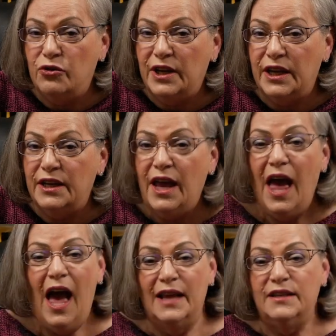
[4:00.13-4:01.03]
need
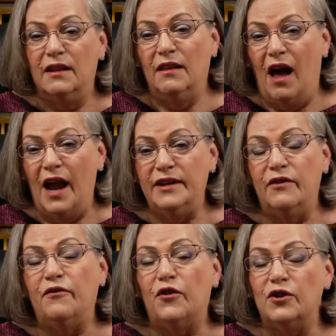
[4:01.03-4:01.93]
as a line of
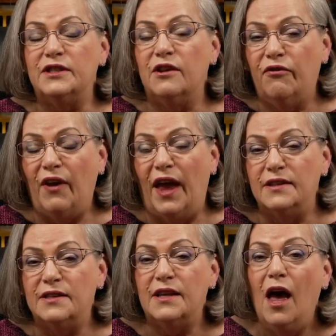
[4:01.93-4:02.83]
first
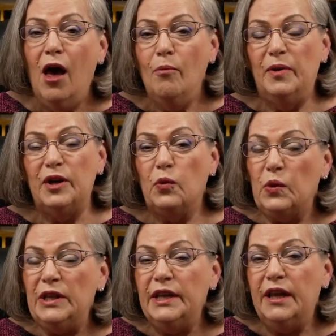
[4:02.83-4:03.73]
defense but it
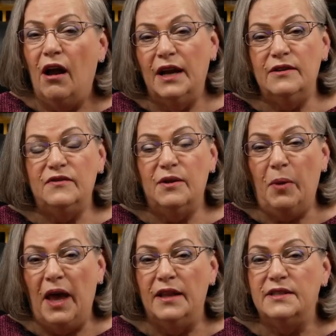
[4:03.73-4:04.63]
really kind of
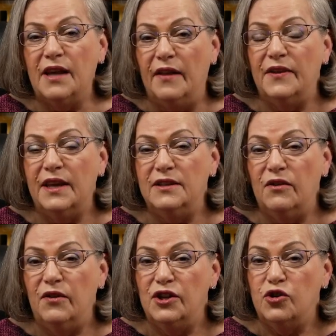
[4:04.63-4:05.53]
depends on the
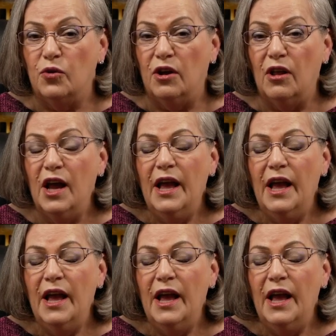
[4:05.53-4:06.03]
individual.